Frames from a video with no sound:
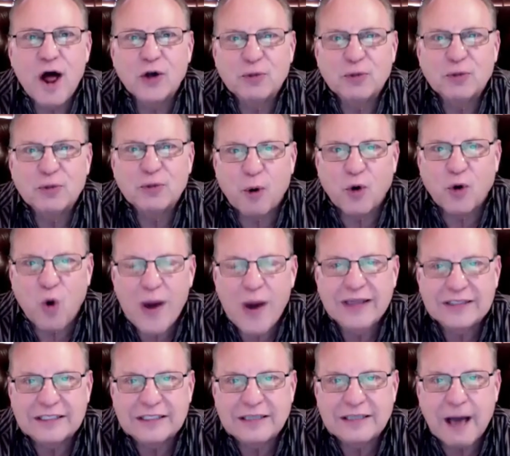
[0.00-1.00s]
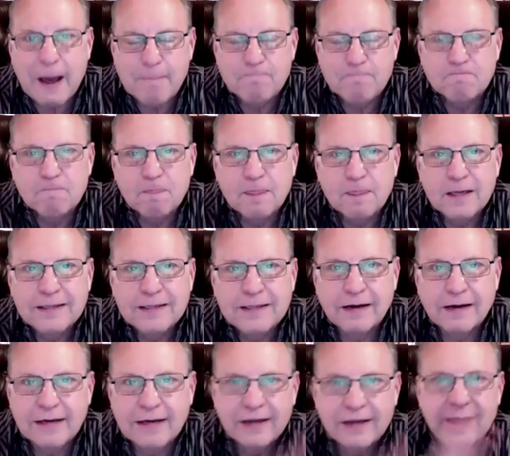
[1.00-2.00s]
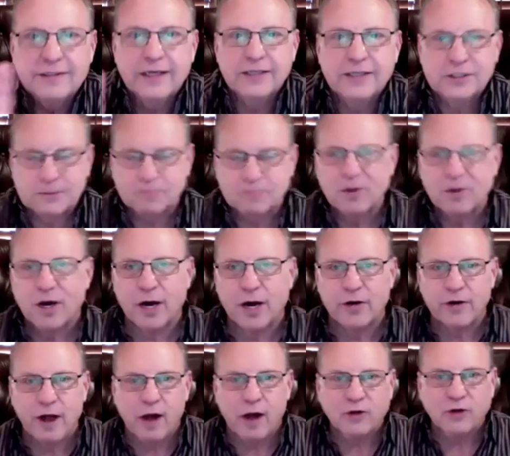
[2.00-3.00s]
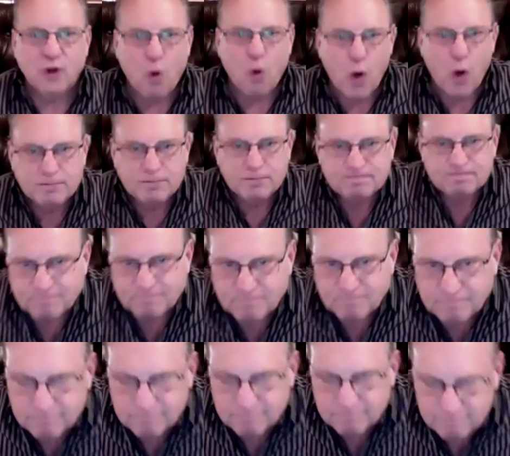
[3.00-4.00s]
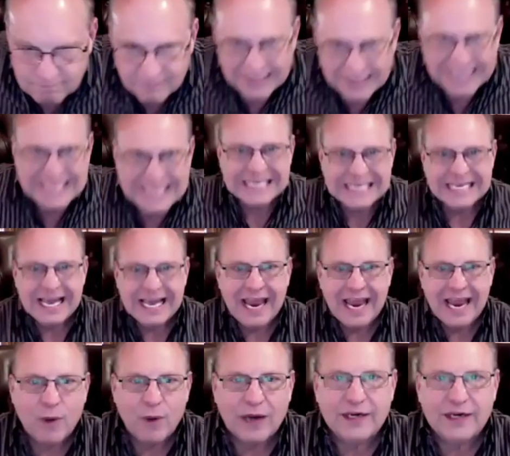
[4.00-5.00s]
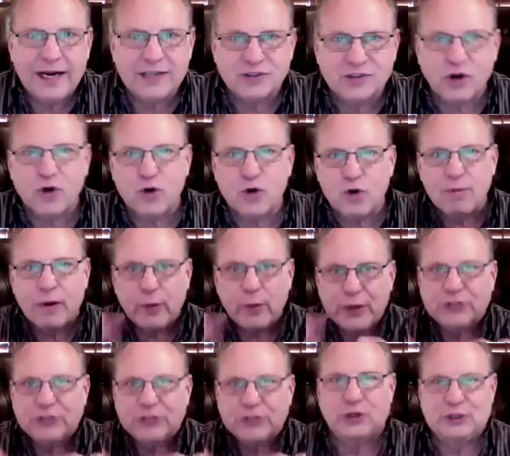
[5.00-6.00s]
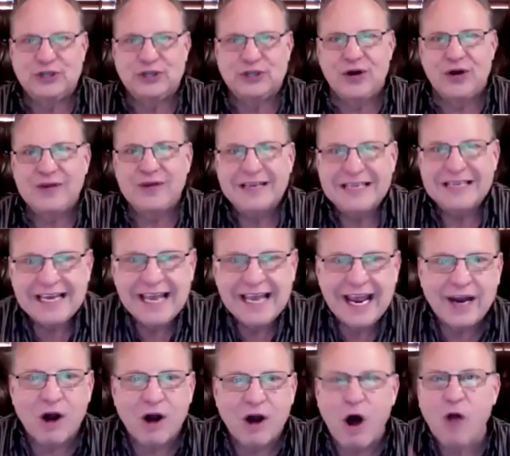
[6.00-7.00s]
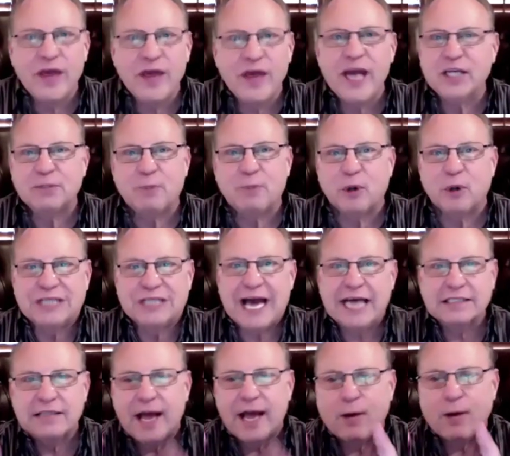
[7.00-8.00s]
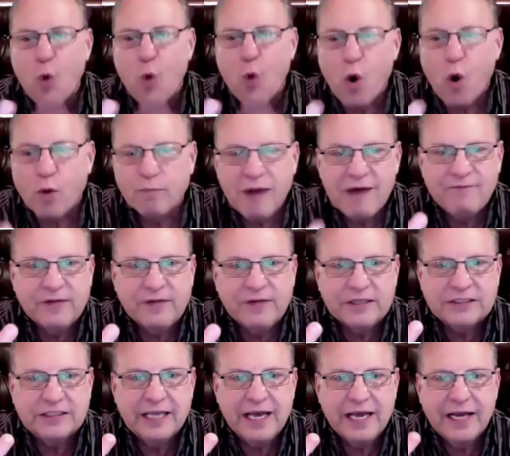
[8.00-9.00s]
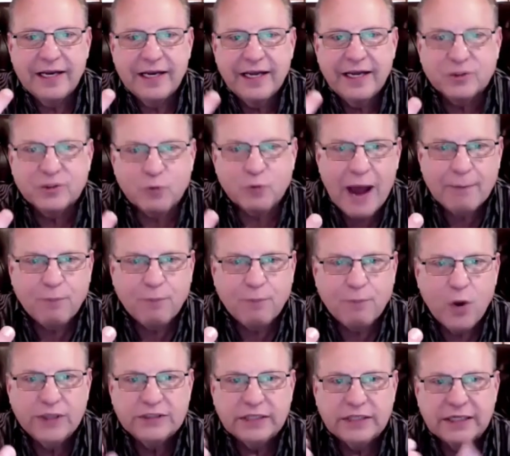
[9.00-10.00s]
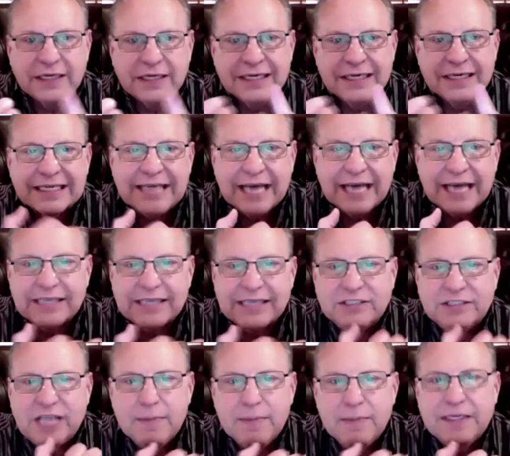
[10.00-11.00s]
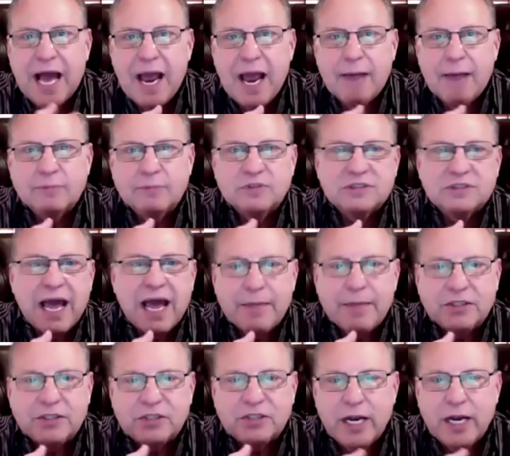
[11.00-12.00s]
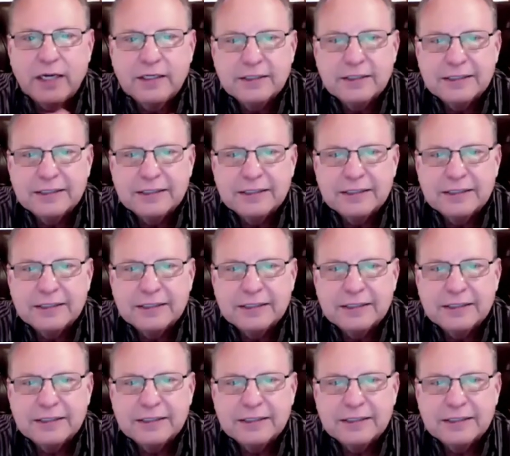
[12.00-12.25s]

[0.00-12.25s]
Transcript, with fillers: per coin at the time. Now get this, $100 a coin. And what I did, I started doing my research, you know. And all the experts, guys like Warren Buffett said it's rat poison. Guys like Jamie Dimon saying